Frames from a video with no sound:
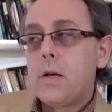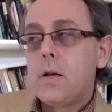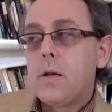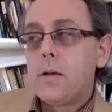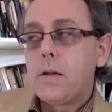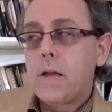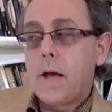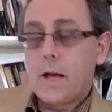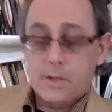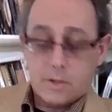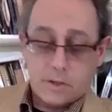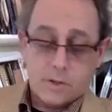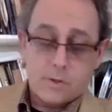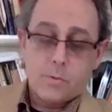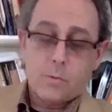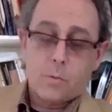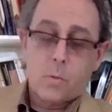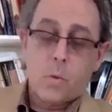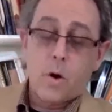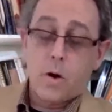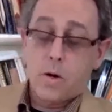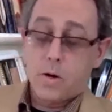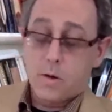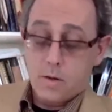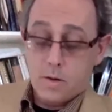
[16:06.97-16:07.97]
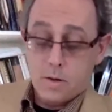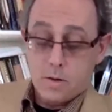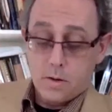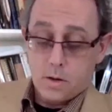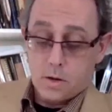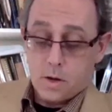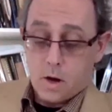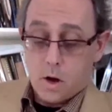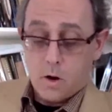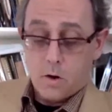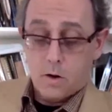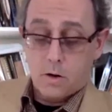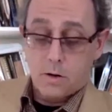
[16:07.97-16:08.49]
That's one
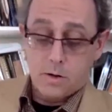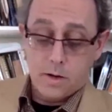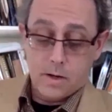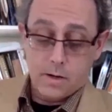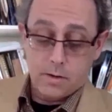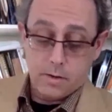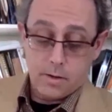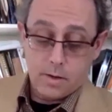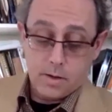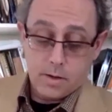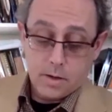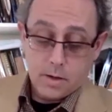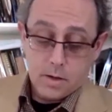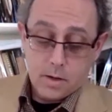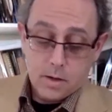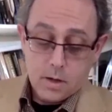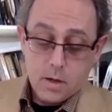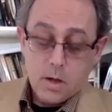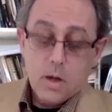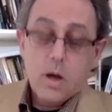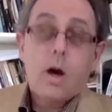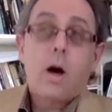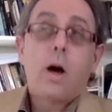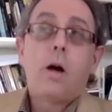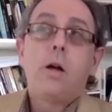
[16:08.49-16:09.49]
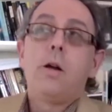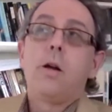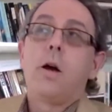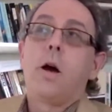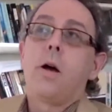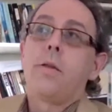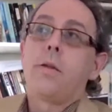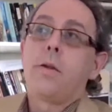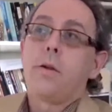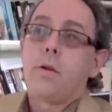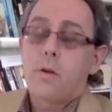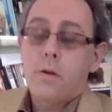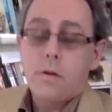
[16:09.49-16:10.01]
corollary.
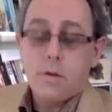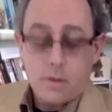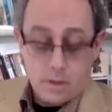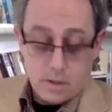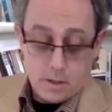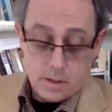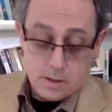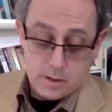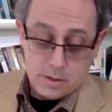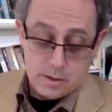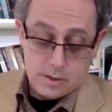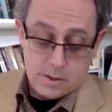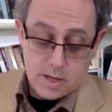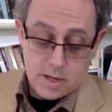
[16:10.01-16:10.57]
Another is